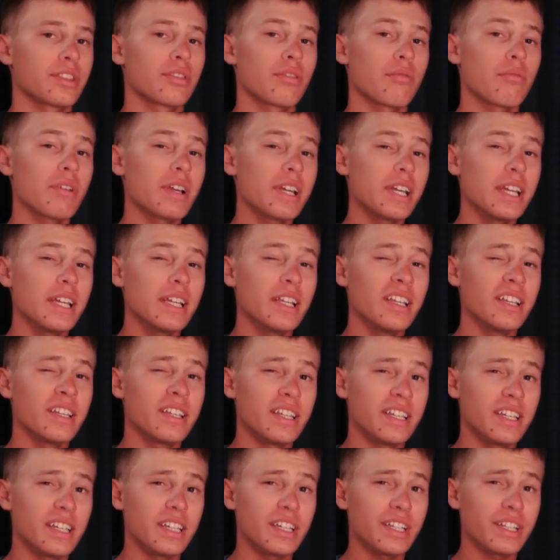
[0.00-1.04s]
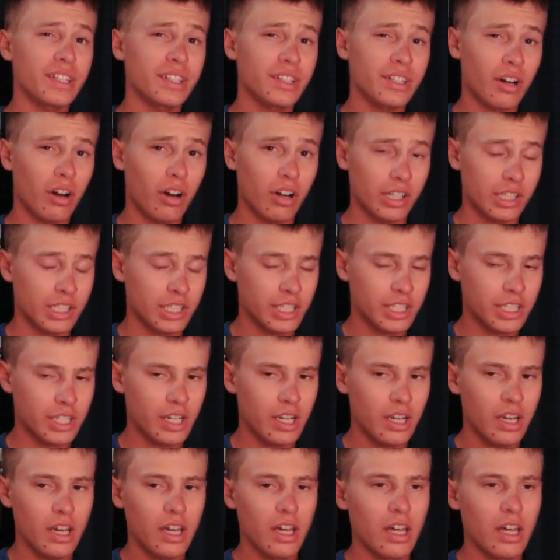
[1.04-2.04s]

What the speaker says: 3D Touch.